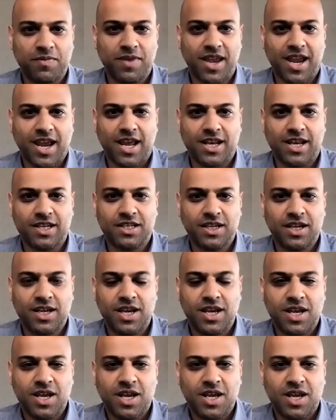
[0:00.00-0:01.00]
And,
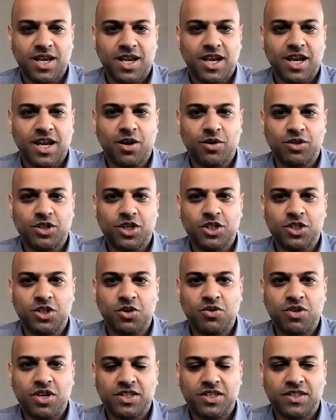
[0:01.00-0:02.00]
to
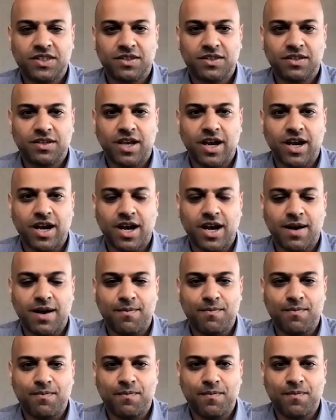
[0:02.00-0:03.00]
do this
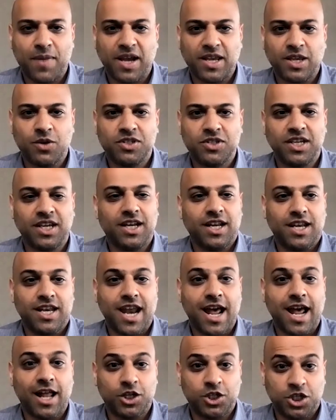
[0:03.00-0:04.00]
by using an
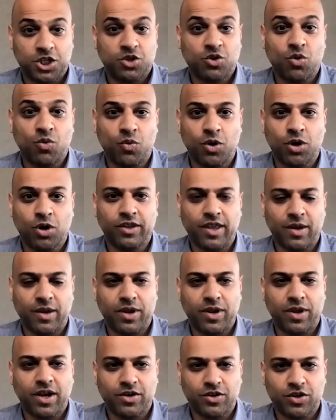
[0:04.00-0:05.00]
analogy to a world that
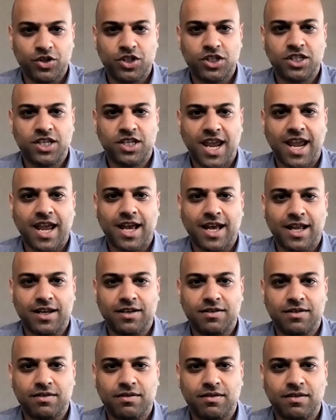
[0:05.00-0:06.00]
we
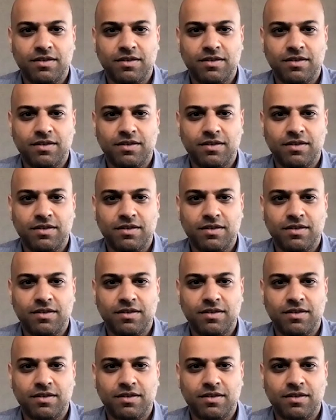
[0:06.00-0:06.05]
understand,